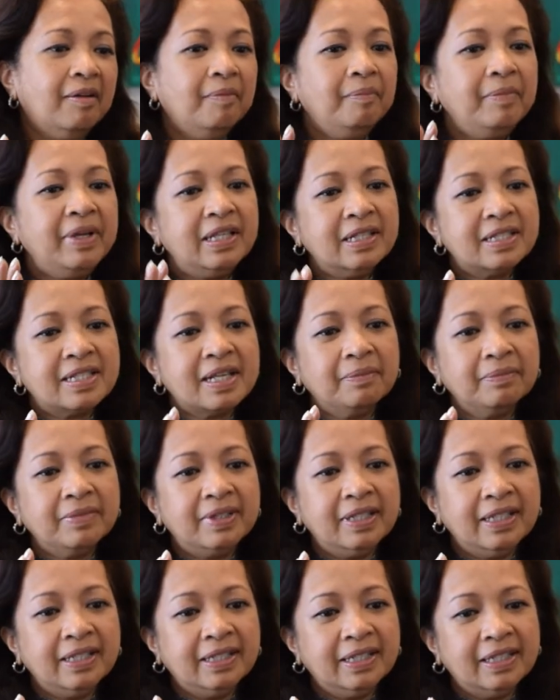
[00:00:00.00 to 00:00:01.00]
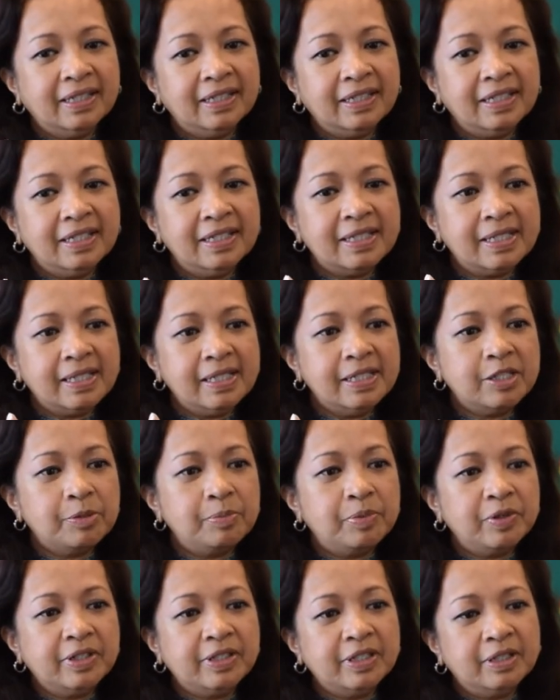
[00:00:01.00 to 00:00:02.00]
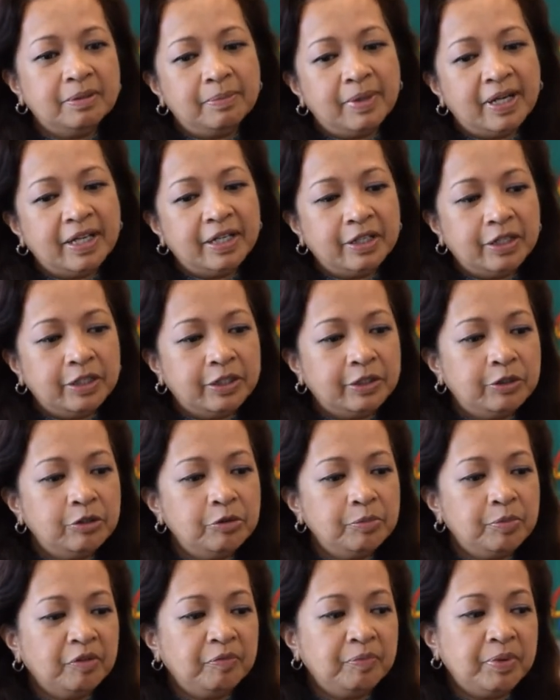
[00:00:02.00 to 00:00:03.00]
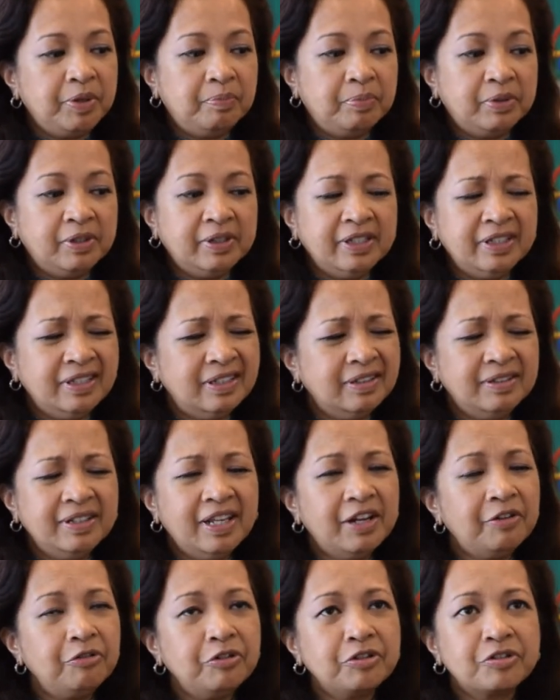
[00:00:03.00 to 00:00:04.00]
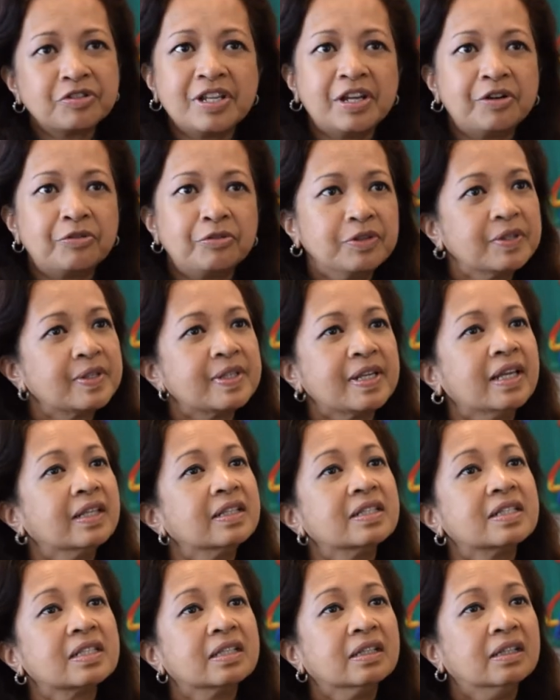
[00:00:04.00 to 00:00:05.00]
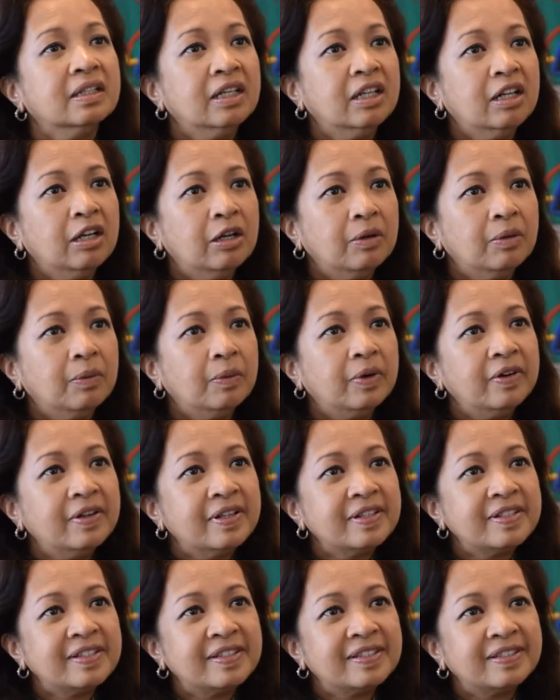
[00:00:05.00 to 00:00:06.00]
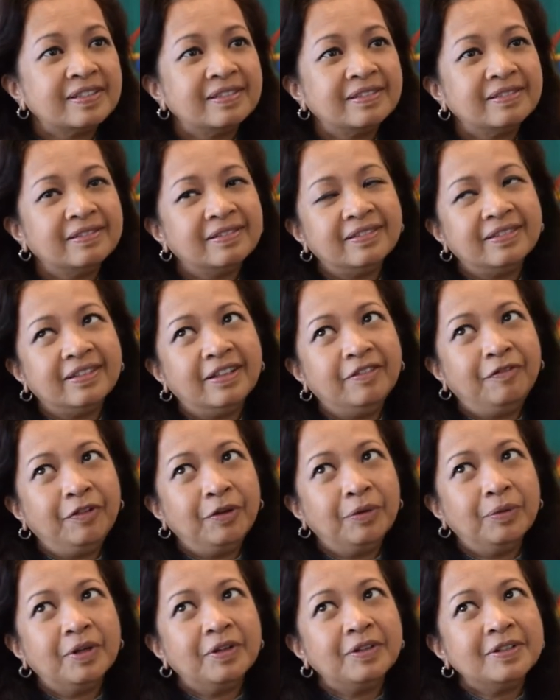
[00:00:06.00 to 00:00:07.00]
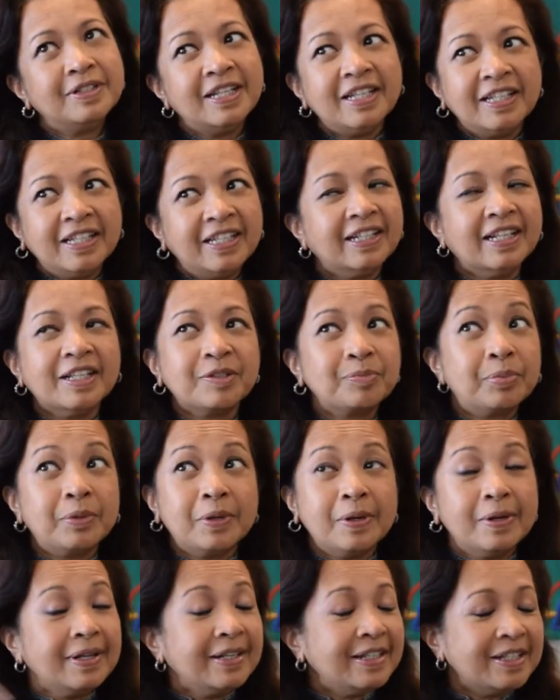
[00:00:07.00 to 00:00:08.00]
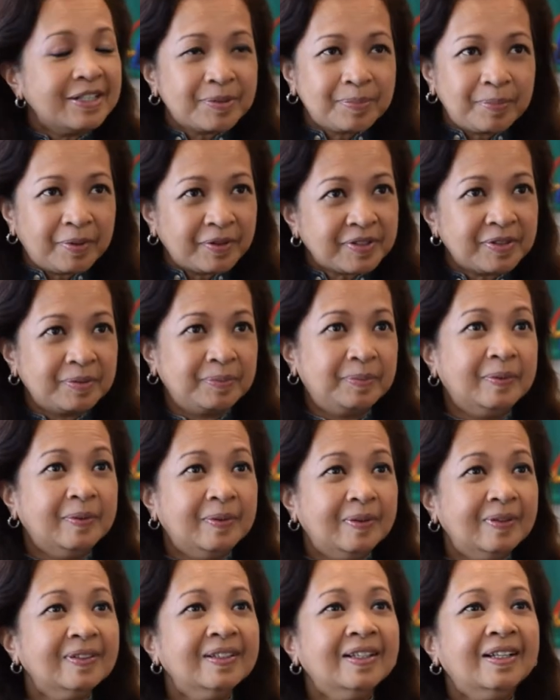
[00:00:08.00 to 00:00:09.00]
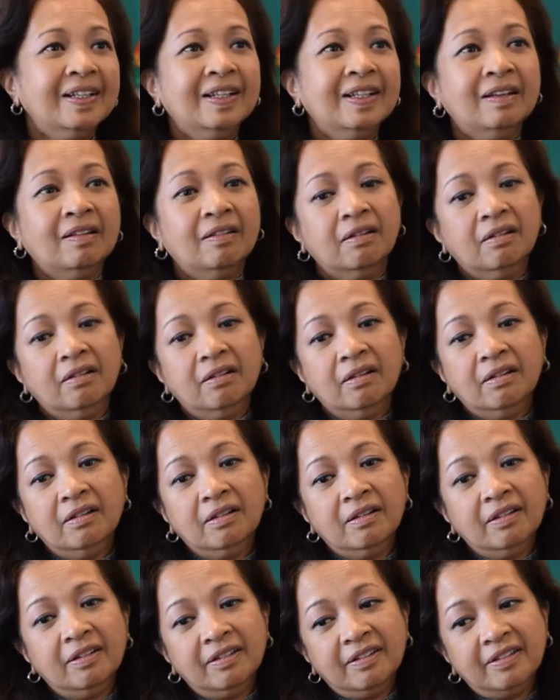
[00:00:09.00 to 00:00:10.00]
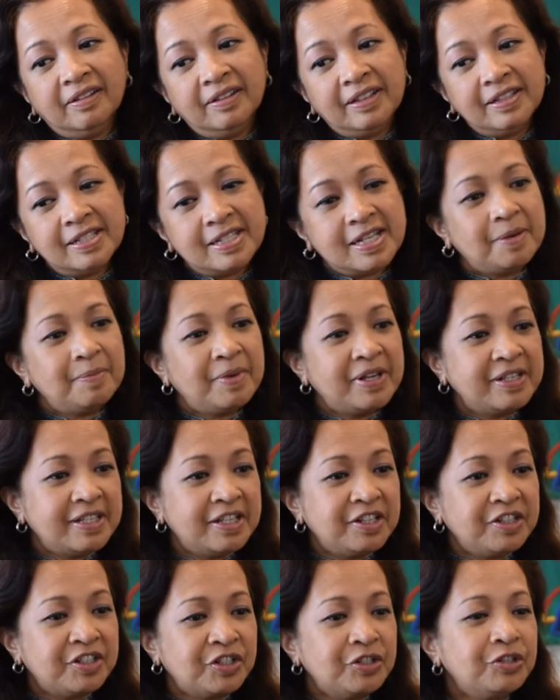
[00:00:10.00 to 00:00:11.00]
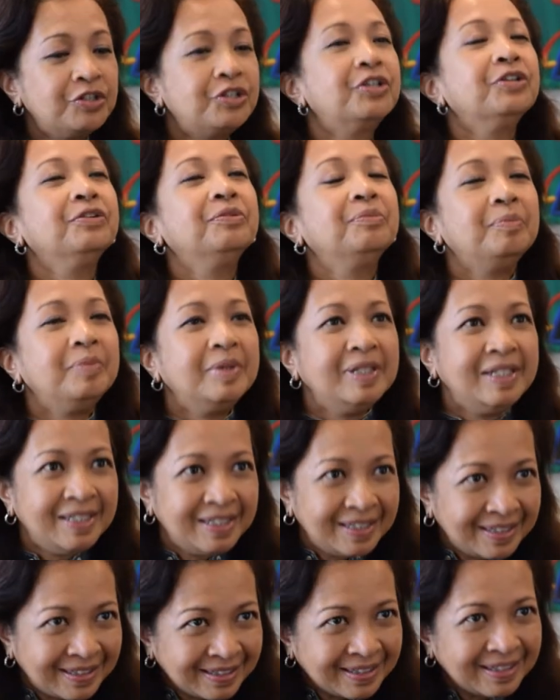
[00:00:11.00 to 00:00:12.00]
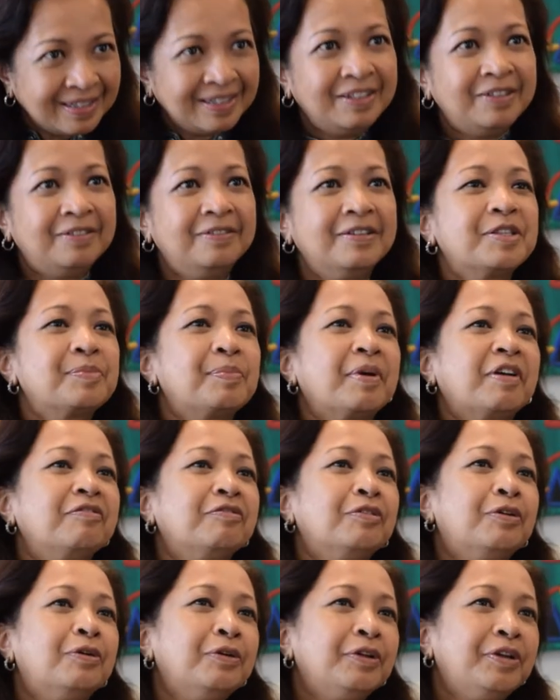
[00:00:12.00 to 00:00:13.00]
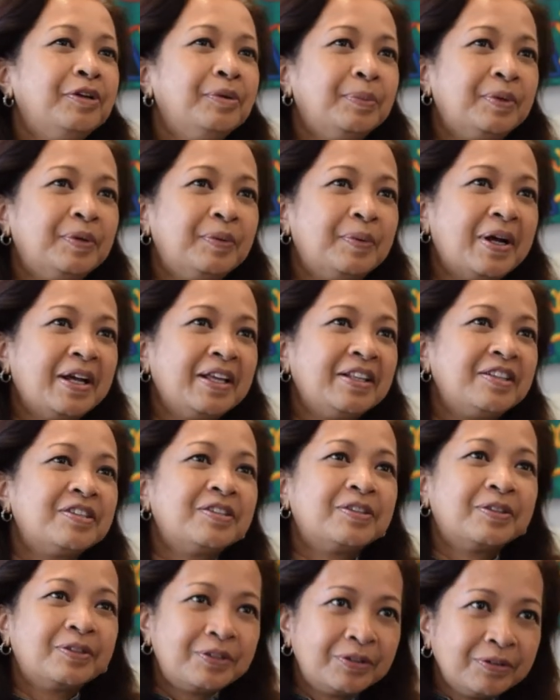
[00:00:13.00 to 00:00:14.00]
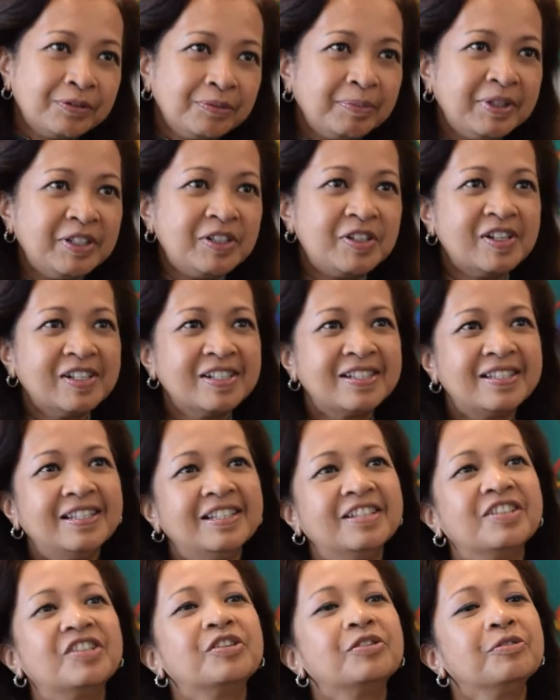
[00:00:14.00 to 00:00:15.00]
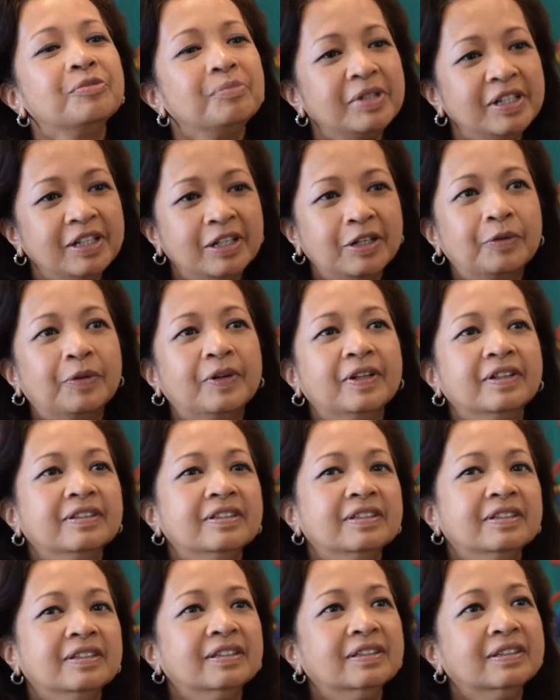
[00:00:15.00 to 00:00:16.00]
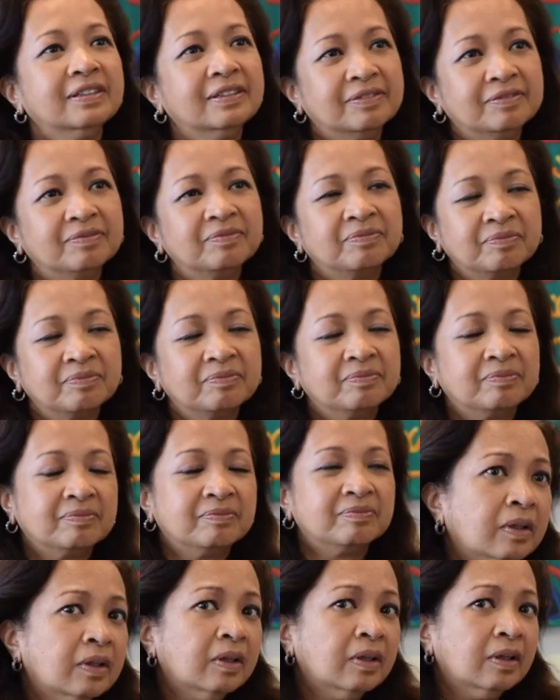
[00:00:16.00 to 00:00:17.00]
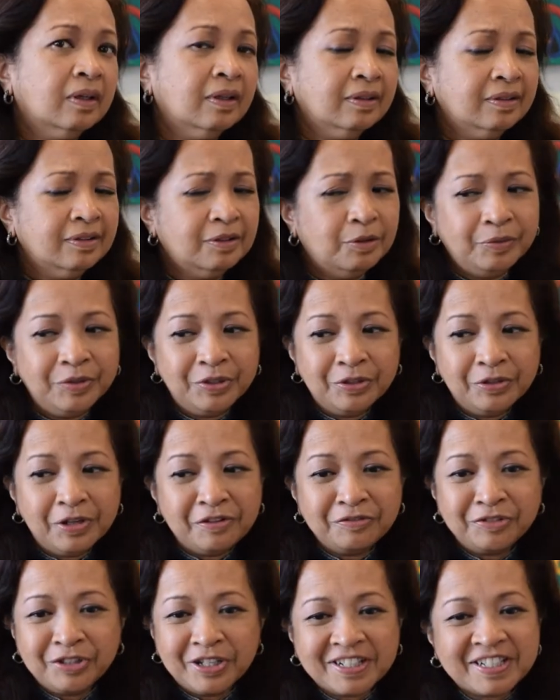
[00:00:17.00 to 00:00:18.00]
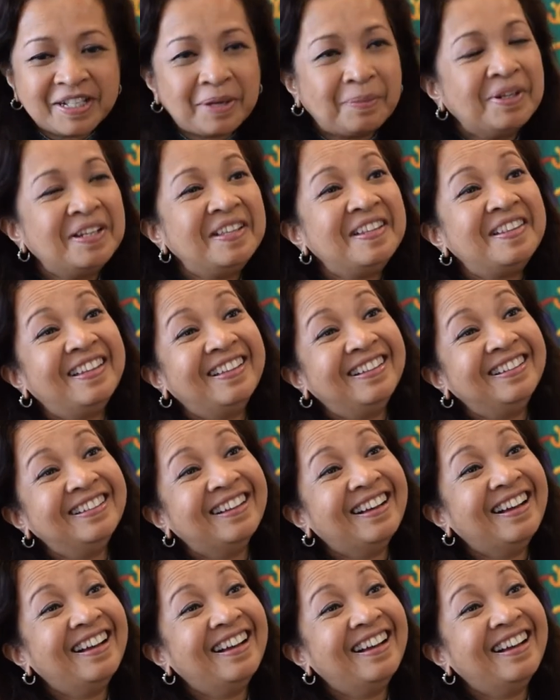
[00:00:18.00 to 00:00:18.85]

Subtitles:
means something that is interpreted by a group of people in the narrowest sense. Whereas if you want to take it as broadly as possible, Islamisation should mean respect for all human rights, should mean justice, should mean equality. No, we don't have to accept anything.